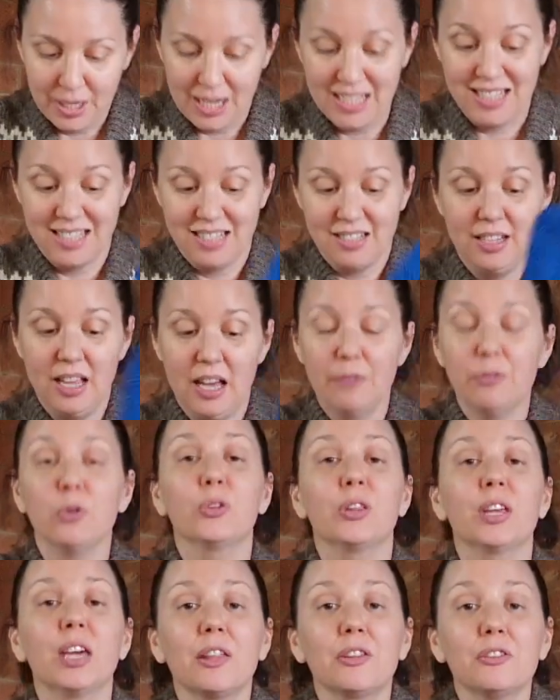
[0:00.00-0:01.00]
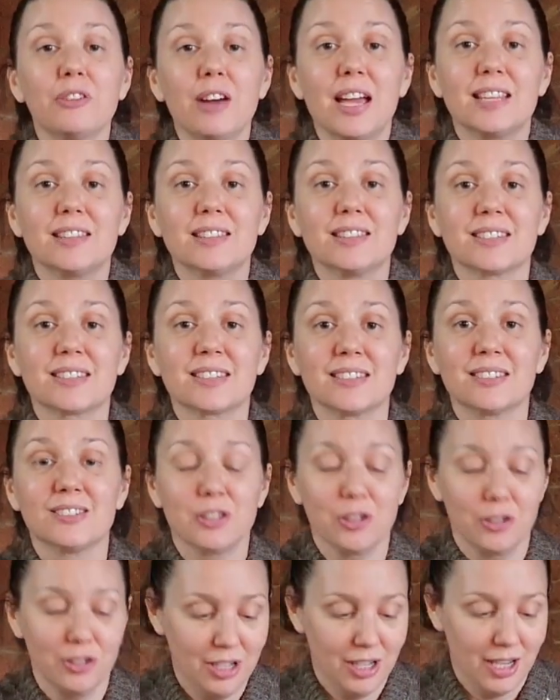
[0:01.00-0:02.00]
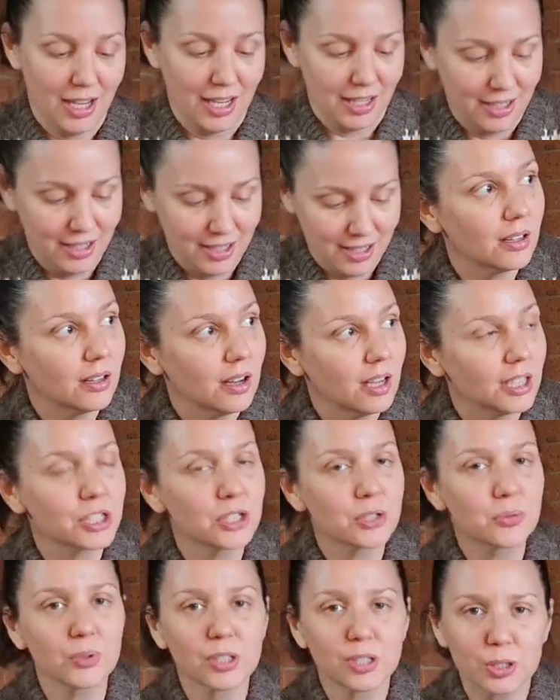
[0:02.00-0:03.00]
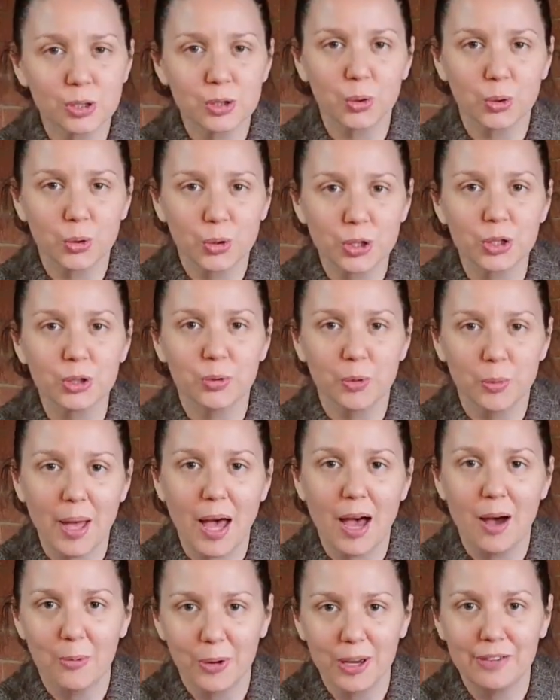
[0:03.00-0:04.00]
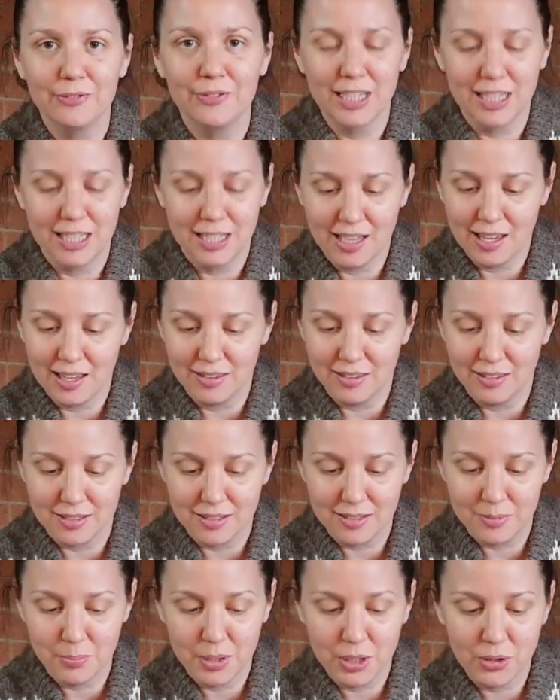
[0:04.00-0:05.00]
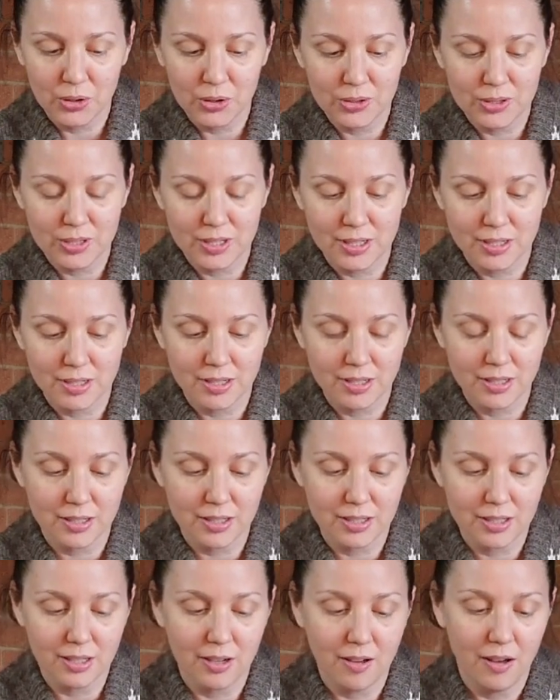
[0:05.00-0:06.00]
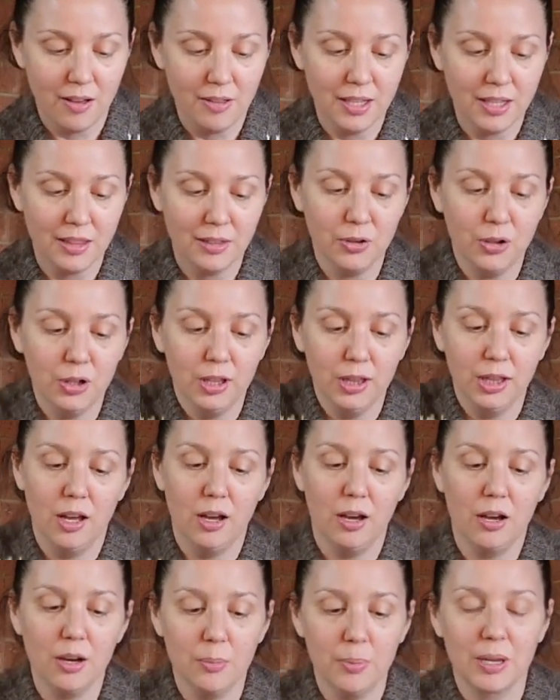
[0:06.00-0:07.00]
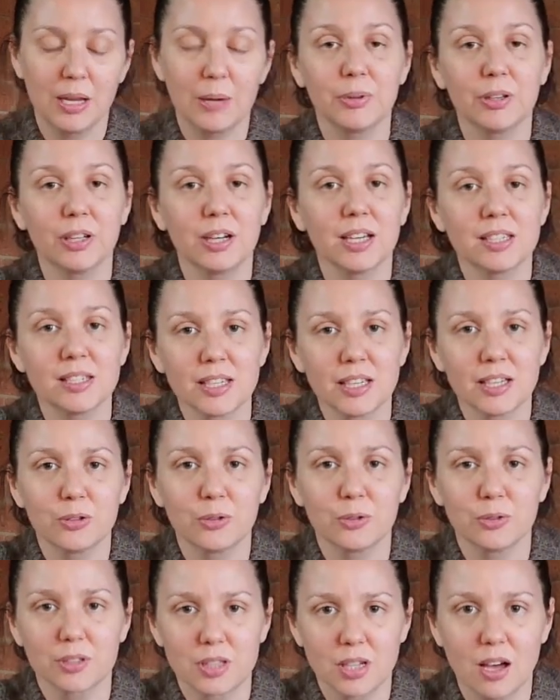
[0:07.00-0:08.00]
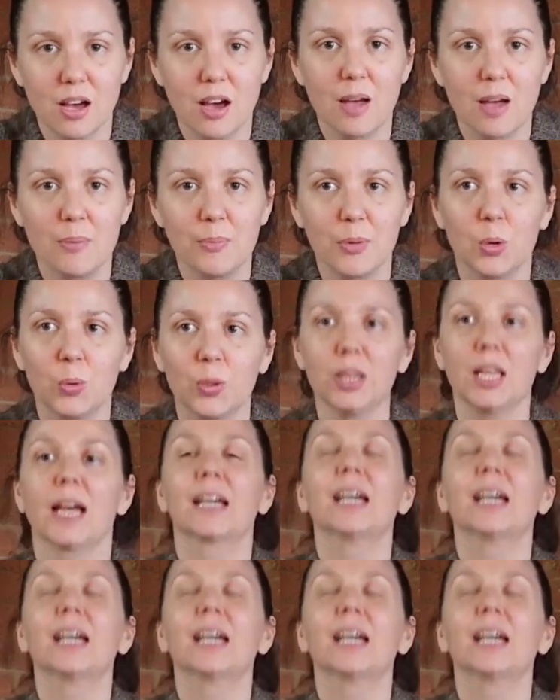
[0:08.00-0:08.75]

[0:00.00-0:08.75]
I still have all the other ends, don't I? I just wanted to talk to you about weaving in ends because I think there are a lot of people, and I see it all the time, who are like,